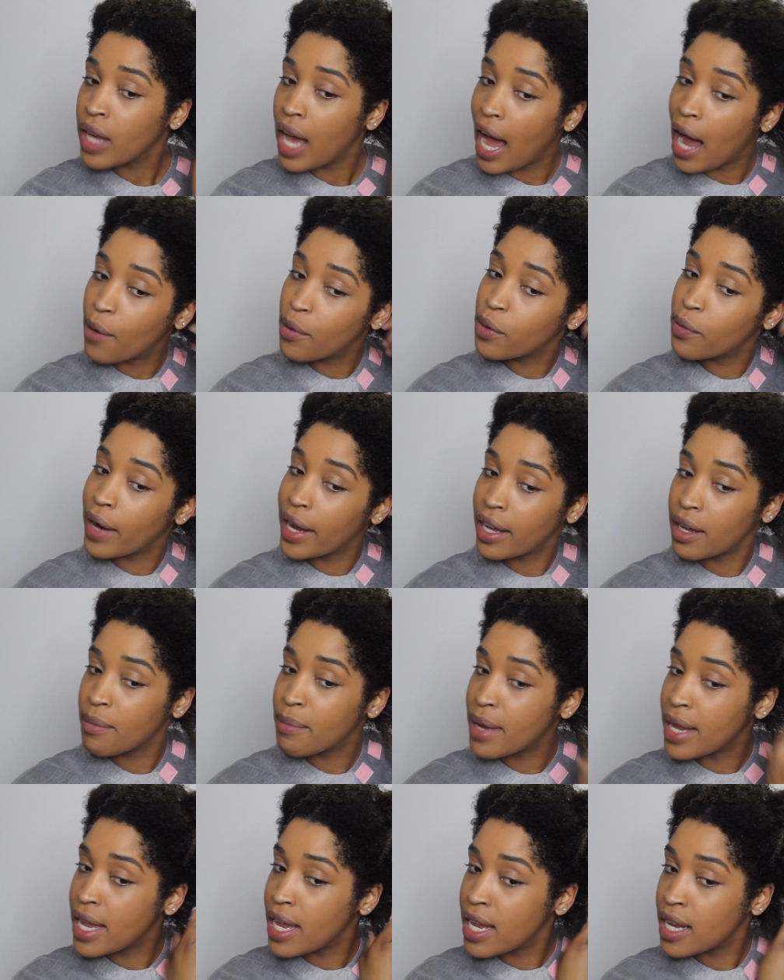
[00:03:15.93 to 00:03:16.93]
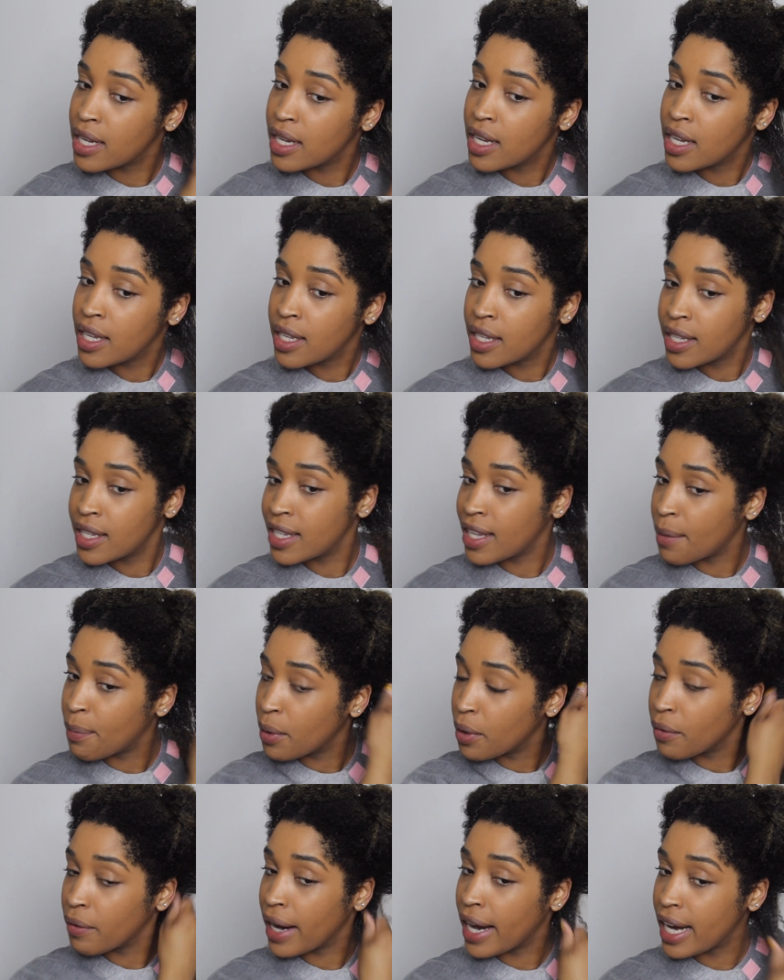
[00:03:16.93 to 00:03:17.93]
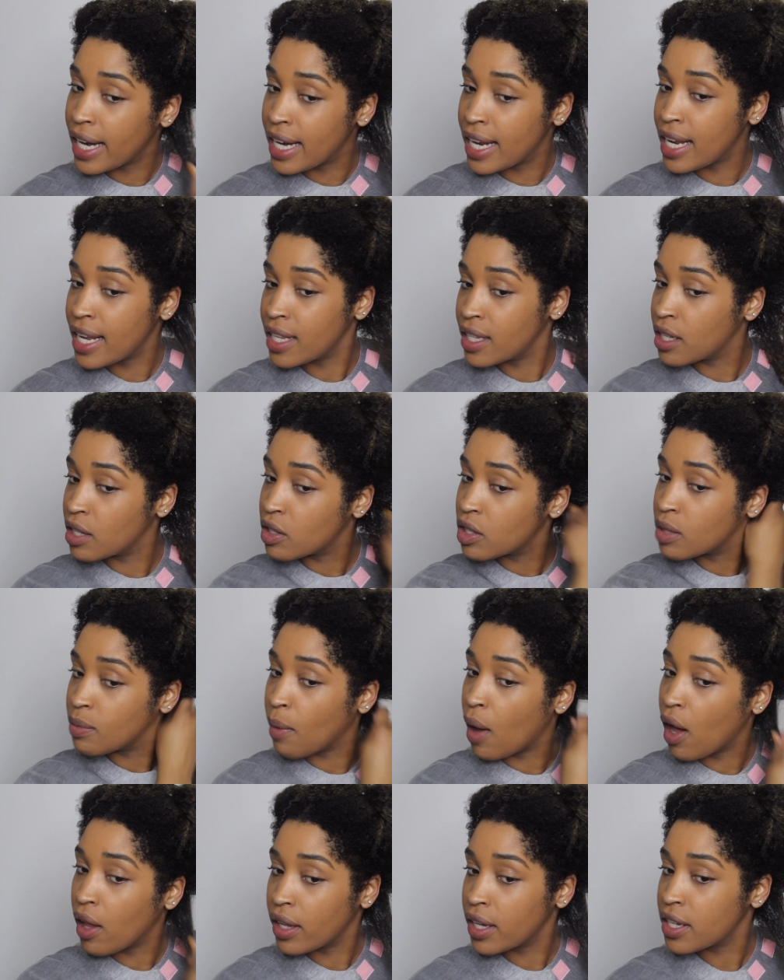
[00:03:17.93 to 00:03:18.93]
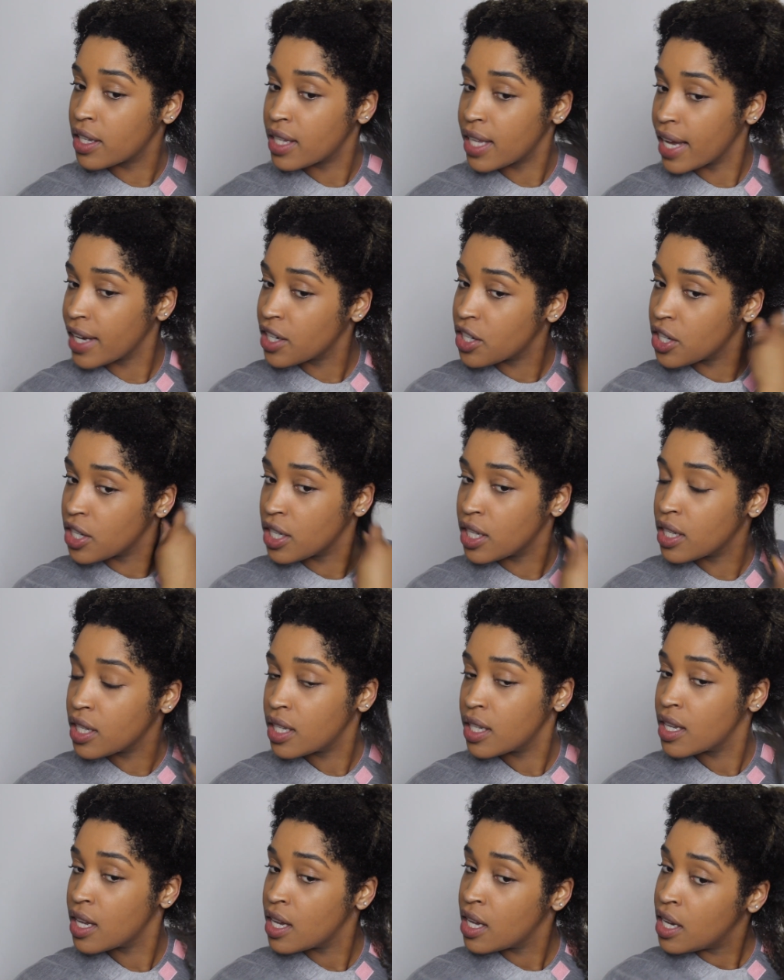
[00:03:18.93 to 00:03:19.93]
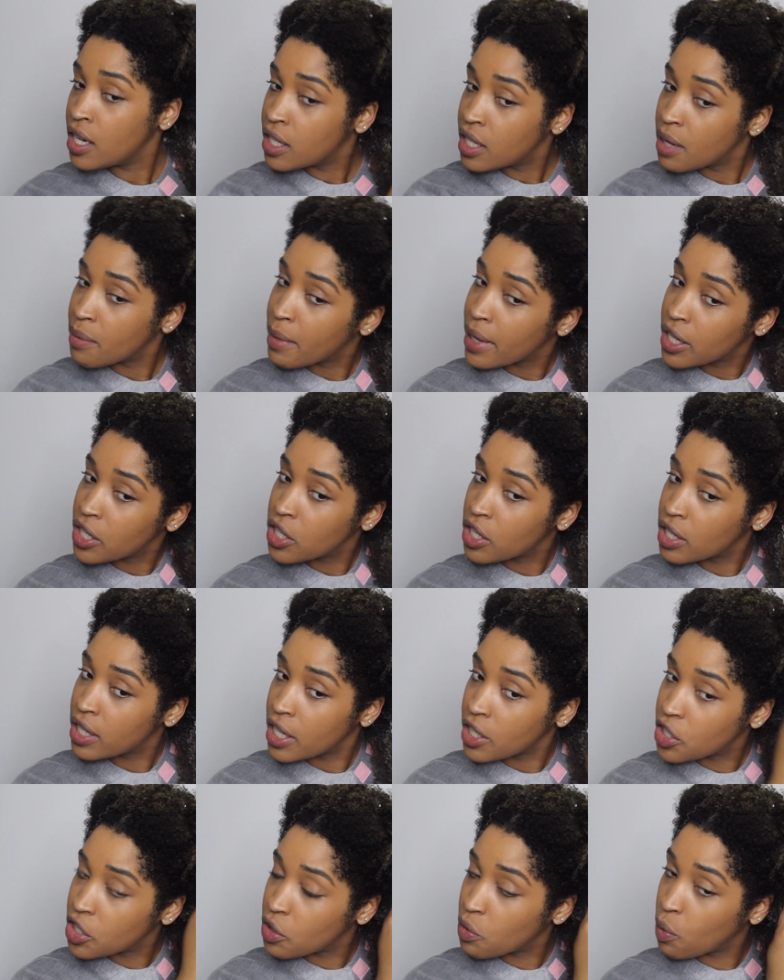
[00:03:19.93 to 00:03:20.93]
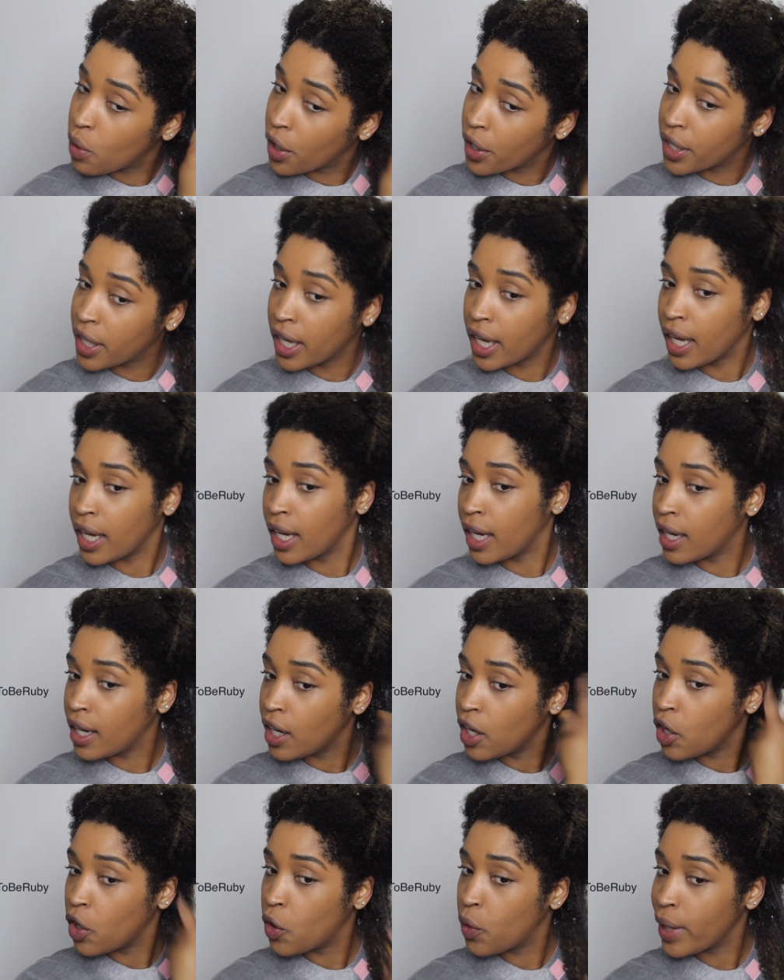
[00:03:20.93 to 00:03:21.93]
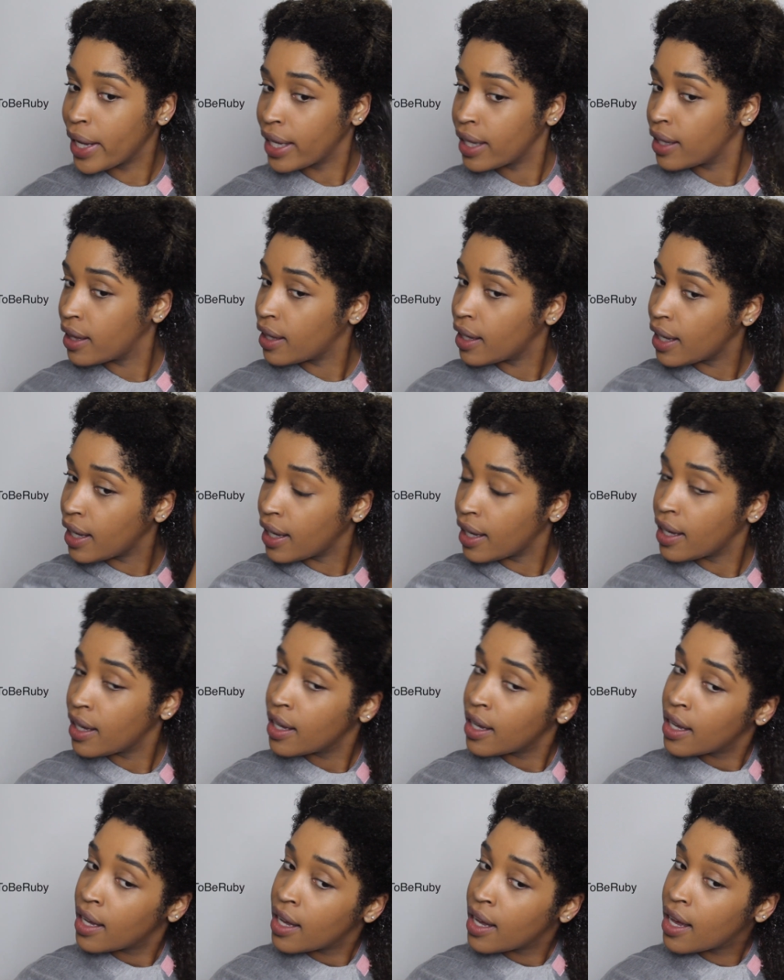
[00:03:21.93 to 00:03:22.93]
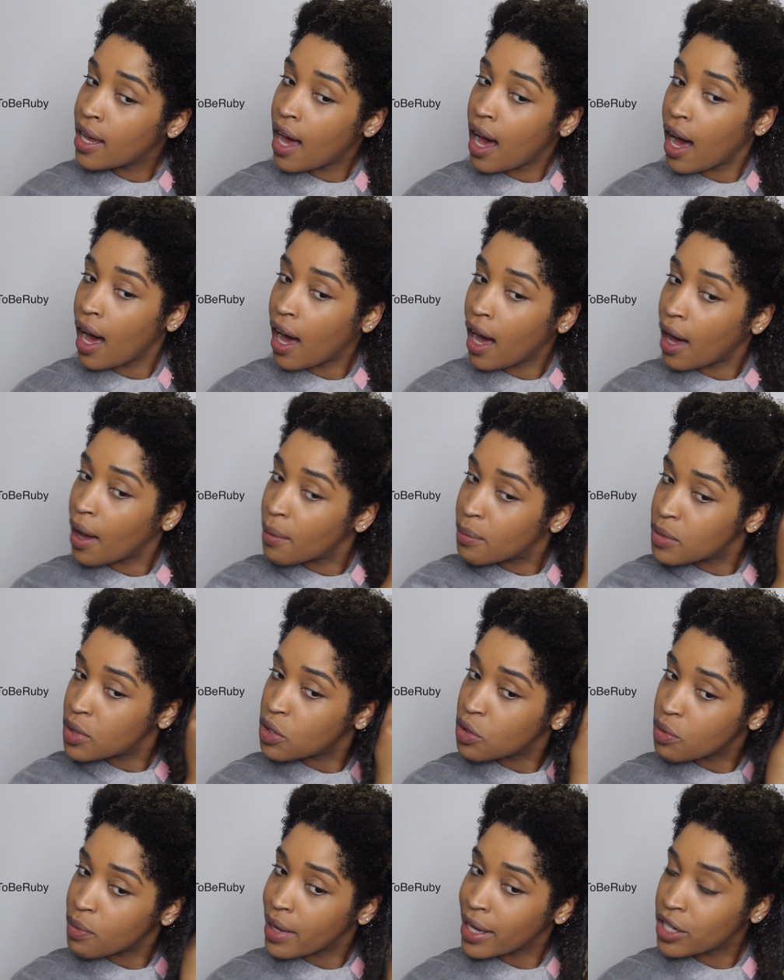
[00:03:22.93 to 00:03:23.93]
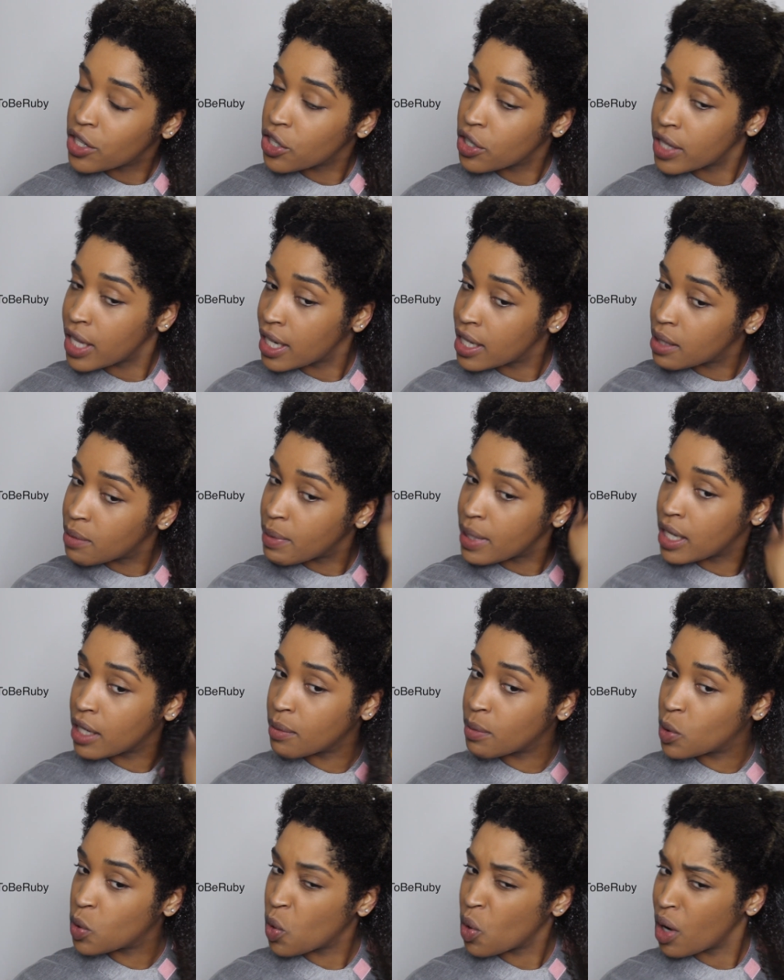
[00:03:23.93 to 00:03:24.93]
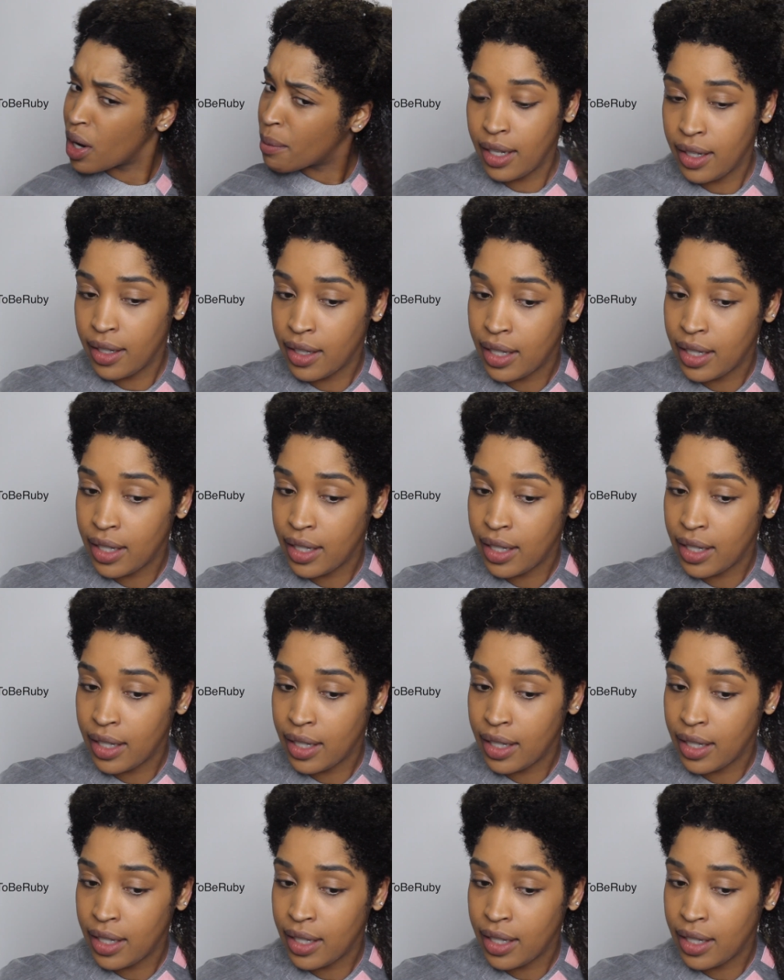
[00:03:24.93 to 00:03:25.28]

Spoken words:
I would recommend separating it into smaller sections to make sure that you're working quickly, to make sure that it's being absorbed.